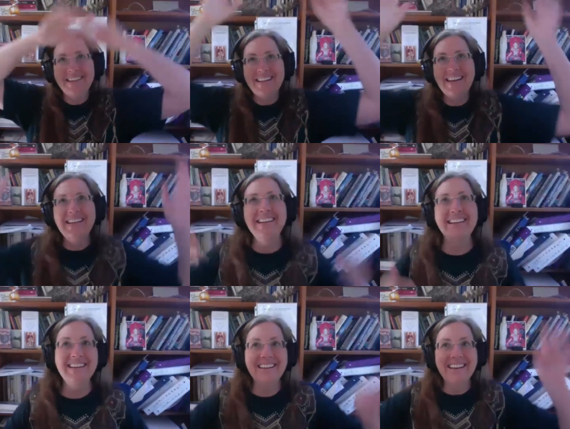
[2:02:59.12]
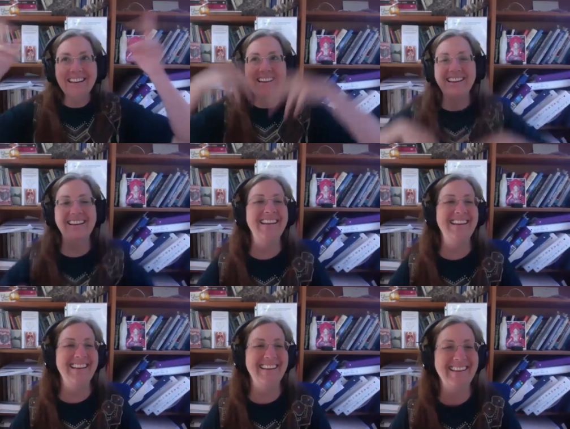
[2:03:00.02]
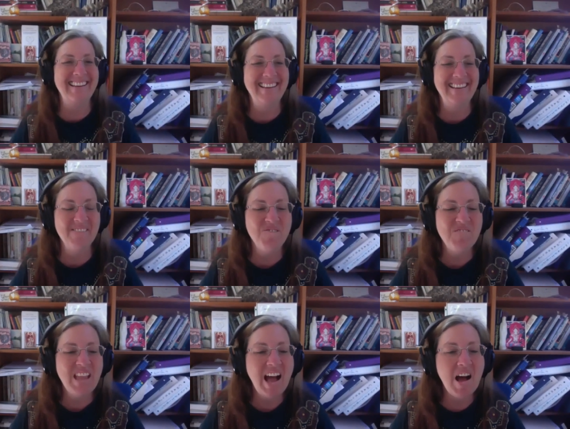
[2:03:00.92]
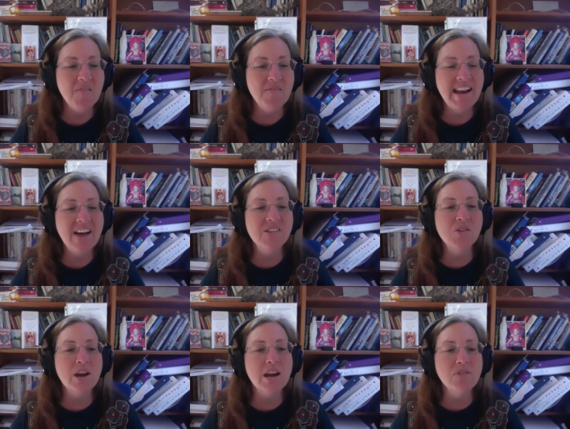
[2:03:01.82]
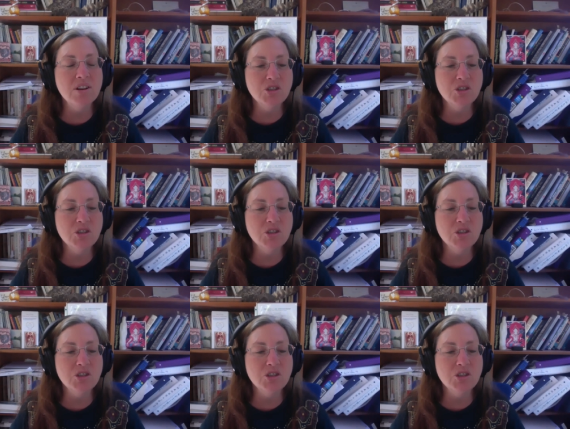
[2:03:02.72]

Ding, ding, ding, ding, ding. And have a great rest of